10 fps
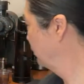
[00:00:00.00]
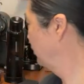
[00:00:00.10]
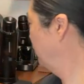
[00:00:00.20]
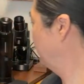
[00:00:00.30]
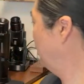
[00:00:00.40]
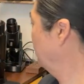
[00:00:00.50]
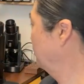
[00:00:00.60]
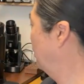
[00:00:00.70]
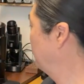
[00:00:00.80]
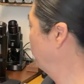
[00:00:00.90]
I'm telling you,
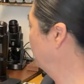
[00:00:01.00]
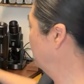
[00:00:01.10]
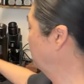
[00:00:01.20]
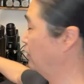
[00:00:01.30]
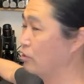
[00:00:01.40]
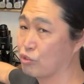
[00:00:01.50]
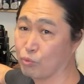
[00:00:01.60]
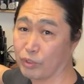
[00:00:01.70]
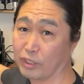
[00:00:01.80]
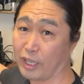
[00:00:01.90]
I mean, with a niche
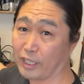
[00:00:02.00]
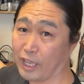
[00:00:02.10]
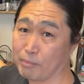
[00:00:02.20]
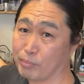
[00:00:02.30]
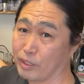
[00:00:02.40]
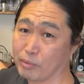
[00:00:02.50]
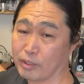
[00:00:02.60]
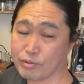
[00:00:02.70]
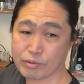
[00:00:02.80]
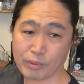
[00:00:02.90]
with like MP
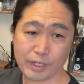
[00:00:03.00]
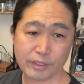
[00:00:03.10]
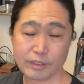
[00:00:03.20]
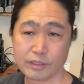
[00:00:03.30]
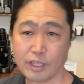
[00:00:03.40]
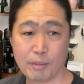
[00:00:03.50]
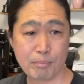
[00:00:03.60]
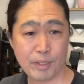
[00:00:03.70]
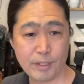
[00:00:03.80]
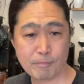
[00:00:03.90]
burrs, right?
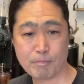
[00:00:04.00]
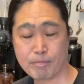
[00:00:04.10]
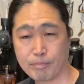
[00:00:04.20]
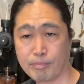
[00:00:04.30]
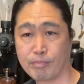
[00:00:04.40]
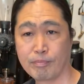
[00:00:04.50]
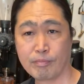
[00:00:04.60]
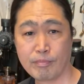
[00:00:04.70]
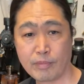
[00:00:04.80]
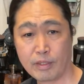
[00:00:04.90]
MP,
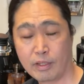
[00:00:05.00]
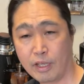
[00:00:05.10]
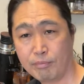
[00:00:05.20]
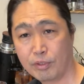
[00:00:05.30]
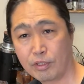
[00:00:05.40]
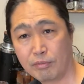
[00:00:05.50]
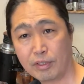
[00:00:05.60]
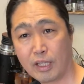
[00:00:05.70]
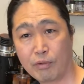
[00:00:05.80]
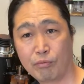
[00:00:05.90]
MP give you
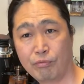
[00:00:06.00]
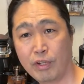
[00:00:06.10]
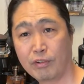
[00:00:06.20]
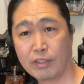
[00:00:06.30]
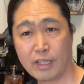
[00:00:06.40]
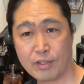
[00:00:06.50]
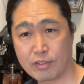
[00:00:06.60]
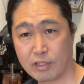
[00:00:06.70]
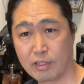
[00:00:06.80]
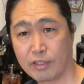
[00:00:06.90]
that very nice
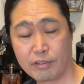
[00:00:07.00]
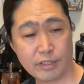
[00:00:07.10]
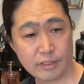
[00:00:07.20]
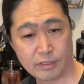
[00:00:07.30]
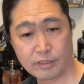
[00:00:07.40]
clarity.